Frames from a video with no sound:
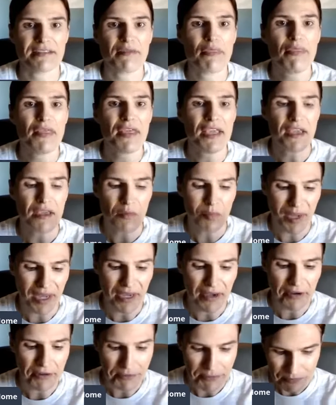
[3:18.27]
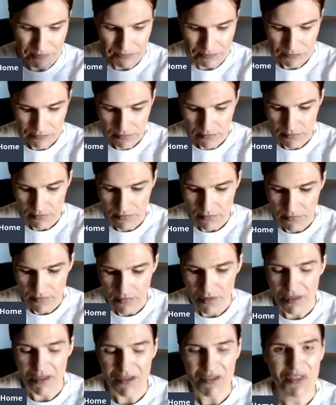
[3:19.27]
Think about
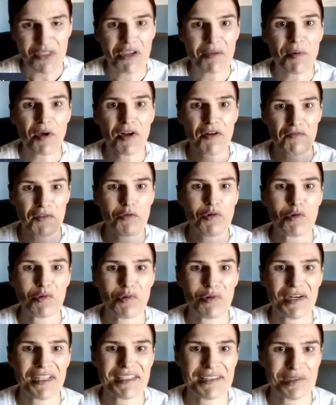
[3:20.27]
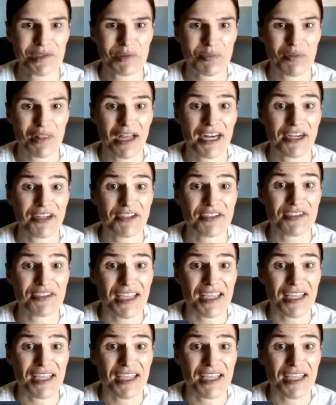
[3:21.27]
if you were one of these suppliers